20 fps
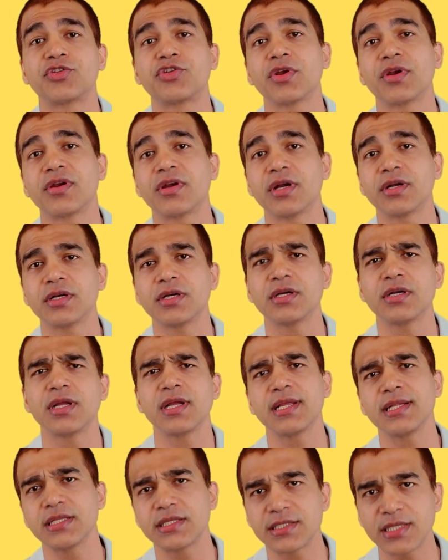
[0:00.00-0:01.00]
generated
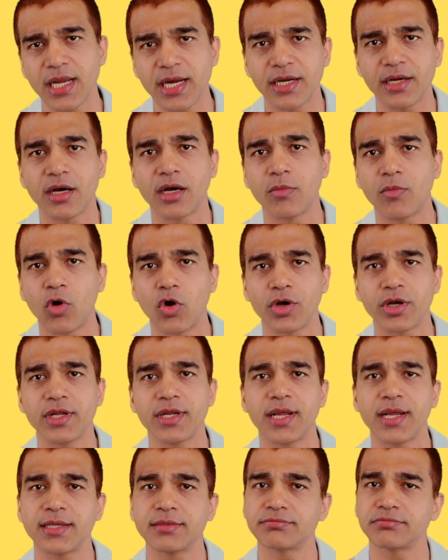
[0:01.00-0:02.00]
inside our
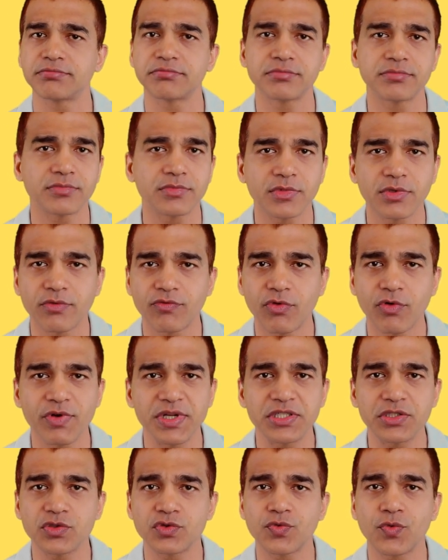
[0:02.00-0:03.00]
body and the
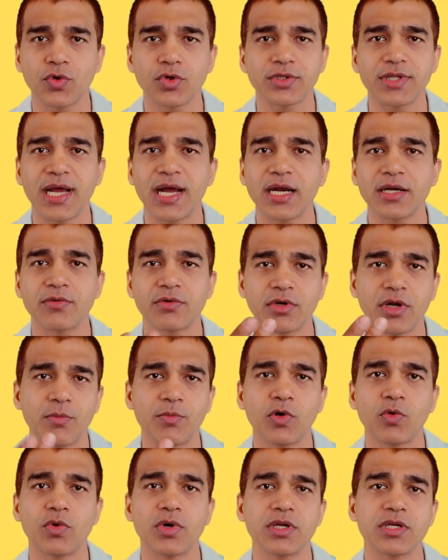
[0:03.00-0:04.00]
reasons for that
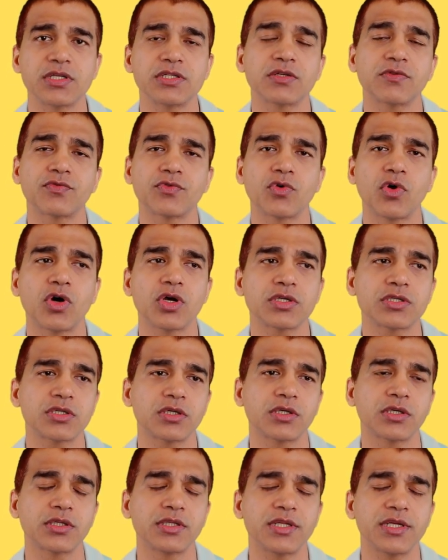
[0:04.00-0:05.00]
number one is of course
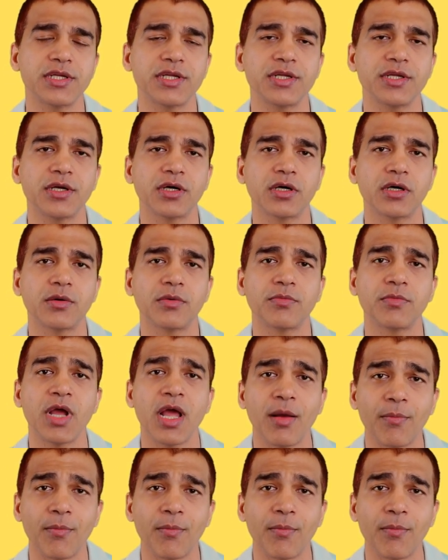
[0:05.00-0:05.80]
uh, the uh,